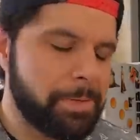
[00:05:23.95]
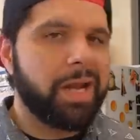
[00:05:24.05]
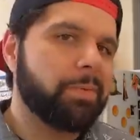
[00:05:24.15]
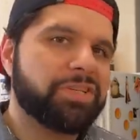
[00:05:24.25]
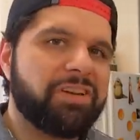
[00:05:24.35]

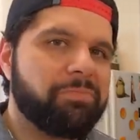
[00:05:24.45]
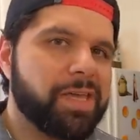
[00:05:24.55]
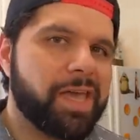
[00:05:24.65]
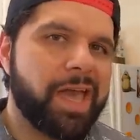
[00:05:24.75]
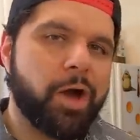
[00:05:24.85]
My name is Chef
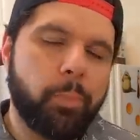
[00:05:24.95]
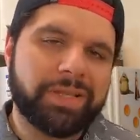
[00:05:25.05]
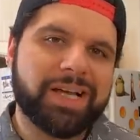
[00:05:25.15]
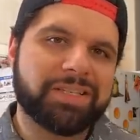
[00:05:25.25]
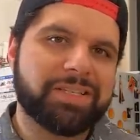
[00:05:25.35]
PK. I
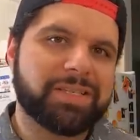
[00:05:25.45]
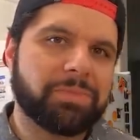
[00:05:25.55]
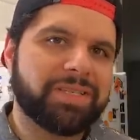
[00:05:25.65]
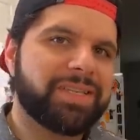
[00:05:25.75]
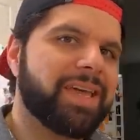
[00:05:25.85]
hope I taught you
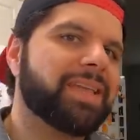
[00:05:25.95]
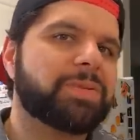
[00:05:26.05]
something today.